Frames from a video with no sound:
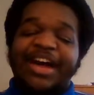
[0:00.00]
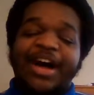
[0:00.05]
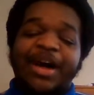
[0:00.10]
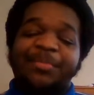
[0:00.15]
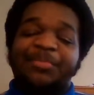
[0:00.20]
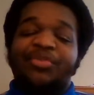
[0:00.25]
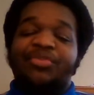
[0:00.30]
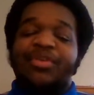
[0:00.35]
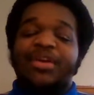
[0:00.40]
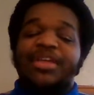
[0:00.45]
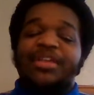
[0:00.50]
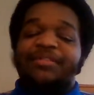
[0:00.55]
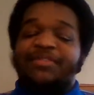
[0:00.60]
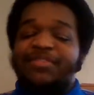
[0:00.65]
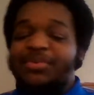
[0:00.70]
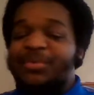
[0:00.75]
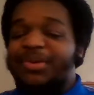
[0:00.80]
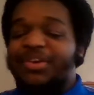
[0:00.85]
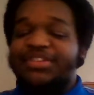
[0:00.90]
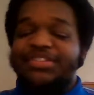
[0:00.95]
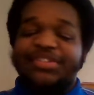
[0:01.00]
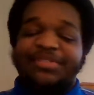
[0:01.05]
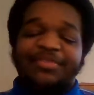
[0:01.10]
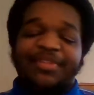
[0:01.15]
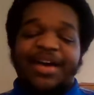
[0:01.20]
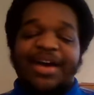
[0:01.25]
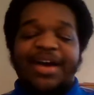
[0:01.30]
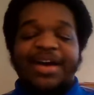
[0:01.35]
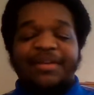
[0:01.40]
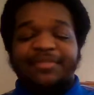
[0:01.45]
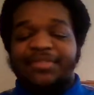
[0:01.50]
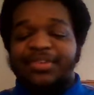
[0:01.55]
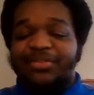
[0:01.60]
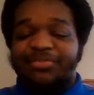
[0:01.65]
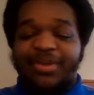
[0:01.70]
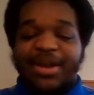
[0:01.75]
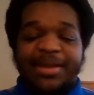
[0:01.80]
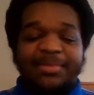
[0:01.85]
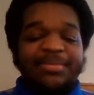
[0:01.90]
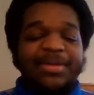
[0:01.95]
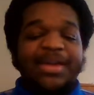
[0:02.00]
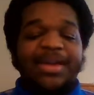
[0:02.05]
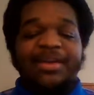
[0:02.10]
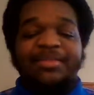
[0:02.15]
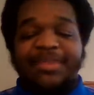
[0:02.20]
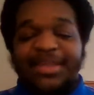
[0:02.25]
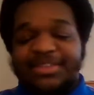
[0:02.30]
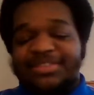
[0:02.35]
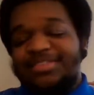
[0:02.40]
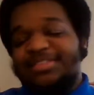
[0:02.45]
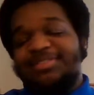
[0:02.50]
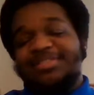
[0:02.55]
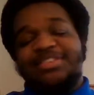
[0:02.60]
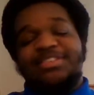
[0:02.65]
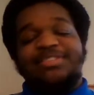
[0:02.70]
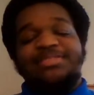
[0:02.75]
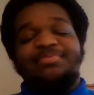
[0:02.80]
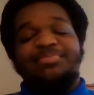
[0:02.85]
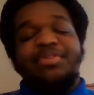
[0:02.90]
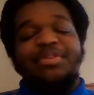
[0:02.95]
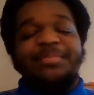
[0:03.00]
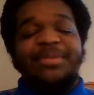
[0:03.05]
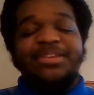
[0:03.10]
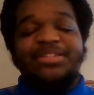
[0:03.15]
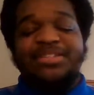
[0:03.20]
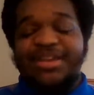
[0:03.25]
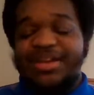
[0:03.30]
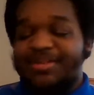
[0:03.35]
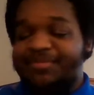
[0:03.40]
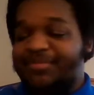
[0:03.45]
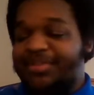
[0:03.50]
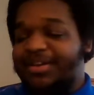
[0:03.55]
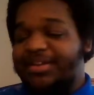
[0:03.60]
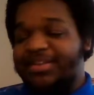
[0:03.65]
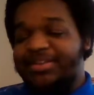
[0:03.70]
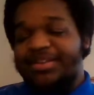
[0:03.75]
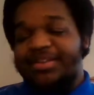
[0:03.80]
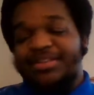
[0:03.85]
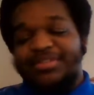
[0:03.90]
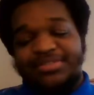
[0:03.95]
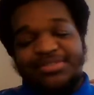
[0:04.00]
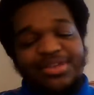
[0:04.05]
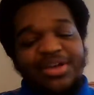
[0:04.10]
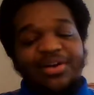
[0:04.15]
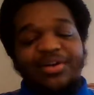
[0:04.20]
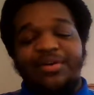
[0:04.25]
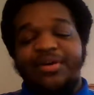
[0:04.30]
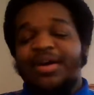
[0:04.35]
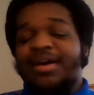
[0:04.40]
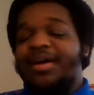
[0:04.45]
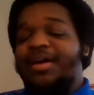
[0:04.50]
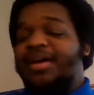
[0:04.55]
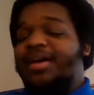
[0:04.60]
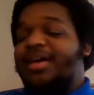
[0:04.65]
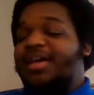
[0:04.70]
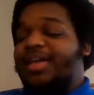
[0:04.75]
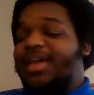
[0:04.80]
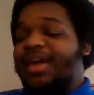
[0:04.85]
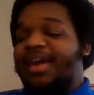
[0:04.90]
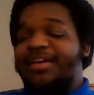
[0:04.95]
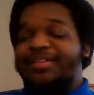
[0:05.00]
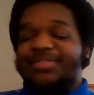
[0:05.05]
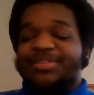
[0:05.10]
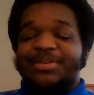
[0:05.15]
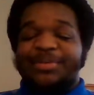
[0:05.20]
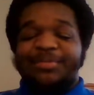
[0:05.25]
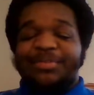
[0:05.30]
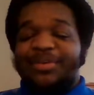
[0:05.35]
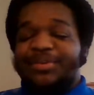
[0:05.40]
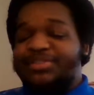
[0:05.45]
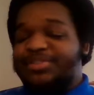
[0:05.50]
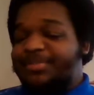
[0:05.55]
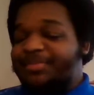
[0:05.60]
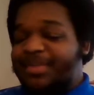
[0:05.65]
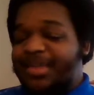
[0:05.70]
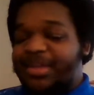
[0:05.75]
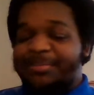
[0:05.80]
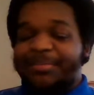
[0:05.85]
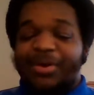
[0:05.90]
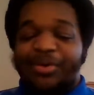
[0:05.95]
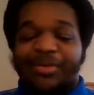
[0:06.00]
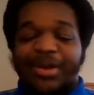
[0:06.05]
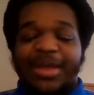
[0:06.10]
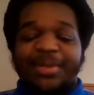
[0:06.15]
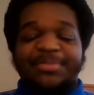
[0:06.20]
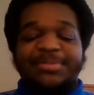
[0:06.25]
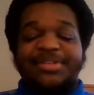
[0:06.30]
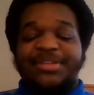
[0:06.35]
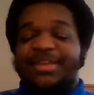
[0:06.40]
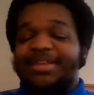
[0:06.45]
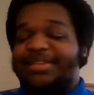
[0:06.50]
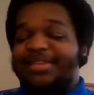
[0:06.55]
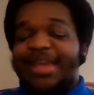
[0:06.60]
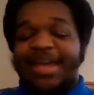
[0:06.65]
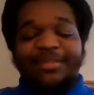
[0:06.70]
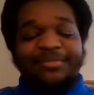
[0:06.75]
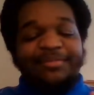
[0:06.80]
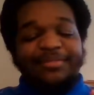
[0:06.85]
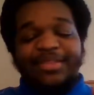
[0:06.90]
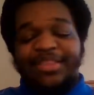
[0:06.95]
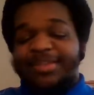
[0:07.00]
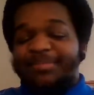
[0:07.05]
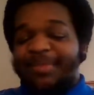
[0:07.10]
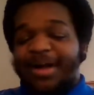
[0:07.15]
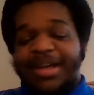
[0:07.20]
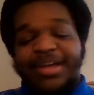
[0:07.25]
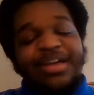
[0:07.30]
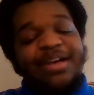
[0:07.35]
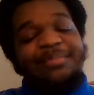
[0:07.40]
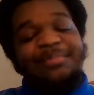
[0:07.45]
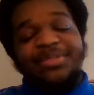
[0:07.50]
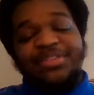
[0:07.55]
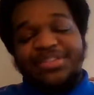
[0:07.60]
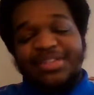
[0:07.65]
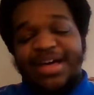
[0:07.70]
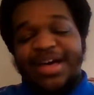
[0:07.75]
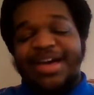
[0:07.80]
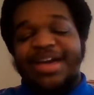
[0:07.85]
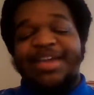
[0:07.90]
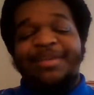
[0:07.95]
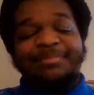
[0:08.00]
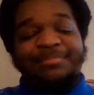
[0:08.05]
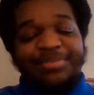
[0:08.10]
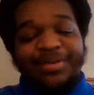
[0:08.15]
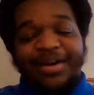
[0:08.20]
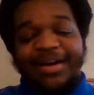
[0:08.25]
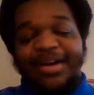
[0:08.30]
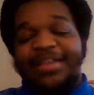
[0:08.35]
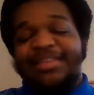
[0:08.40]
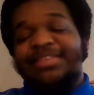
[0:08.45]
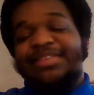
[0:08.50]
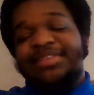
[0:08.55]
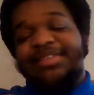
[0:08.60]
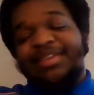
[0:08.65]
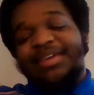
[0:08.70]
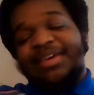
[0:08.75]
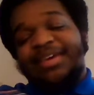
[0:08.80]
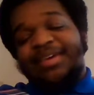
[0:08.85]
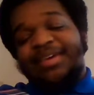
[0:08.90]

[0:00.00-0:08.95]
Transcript: upgrade if you want to survive in the rap game. That's just pretty much how it fucking is. So, yeah, on some emo rap shit, not really my cup of tea, but